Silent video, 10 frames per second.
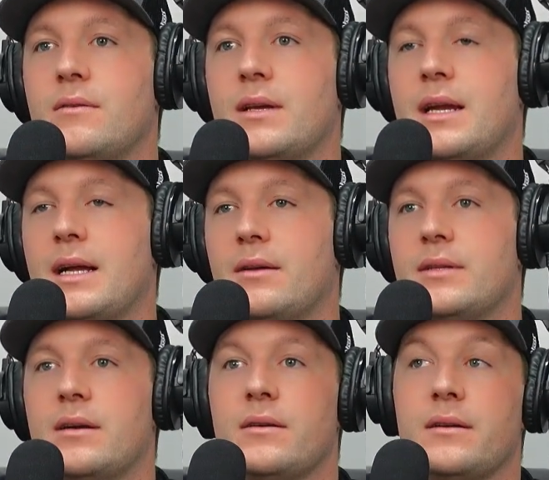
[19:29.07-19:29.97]
getting out
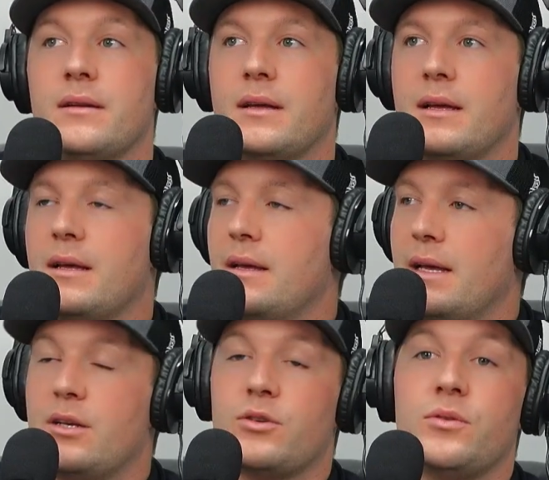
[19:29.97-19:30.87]
there and
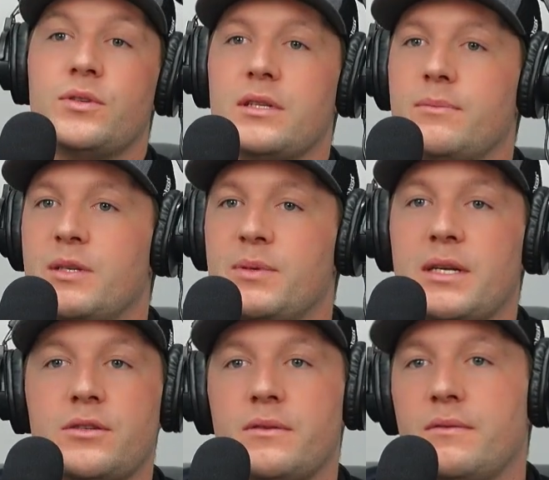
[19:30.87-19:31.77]
introducing them to
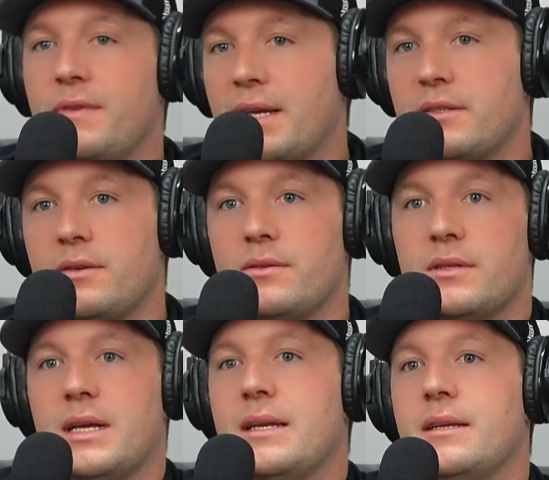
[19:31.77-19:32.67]
potential investors and
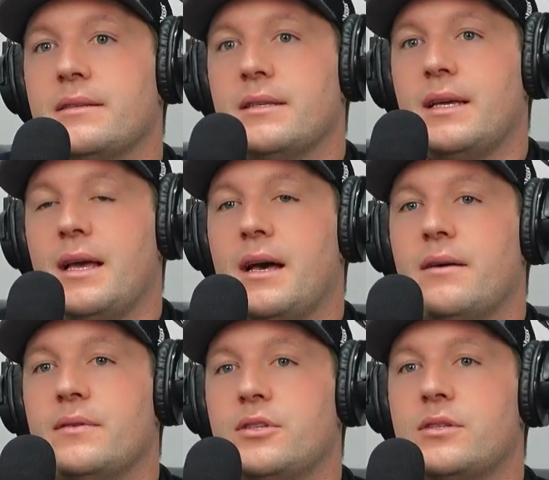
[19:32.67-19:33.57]
ideas that they have.
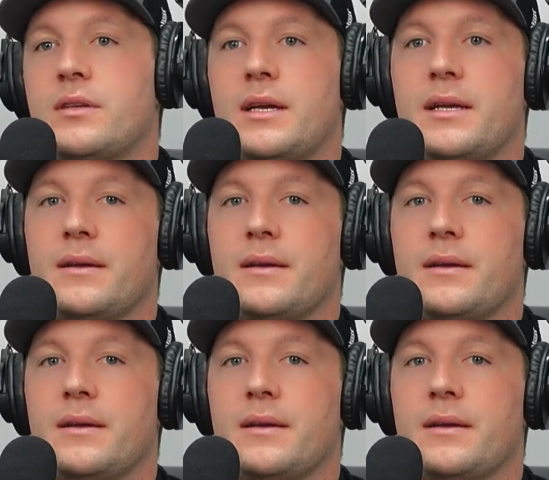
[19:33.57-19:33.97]
It's just like